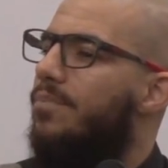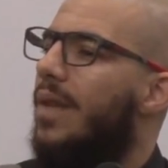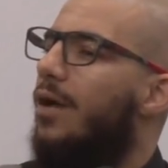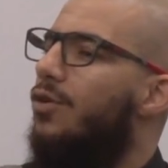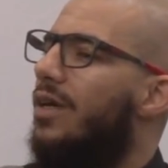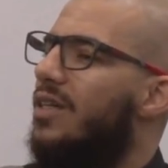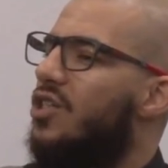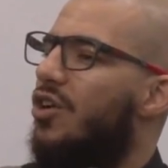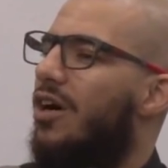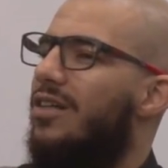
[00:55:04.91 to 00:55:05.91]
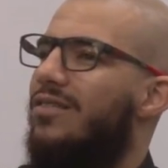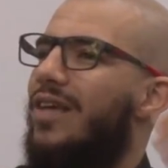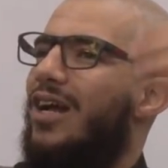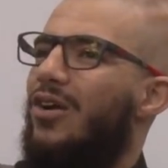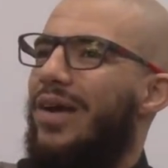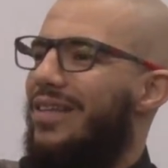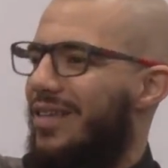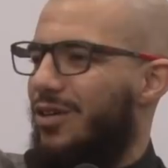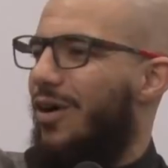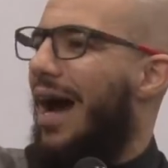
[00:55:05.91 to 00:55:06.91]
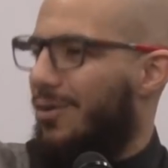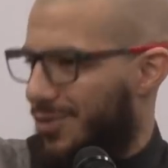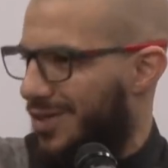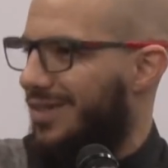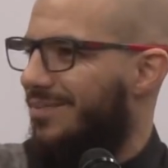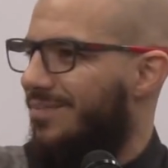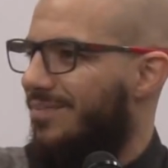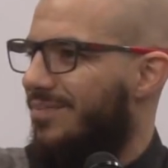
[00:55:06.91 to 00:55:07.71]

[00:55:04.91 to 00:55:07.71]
now you can start decorating your house.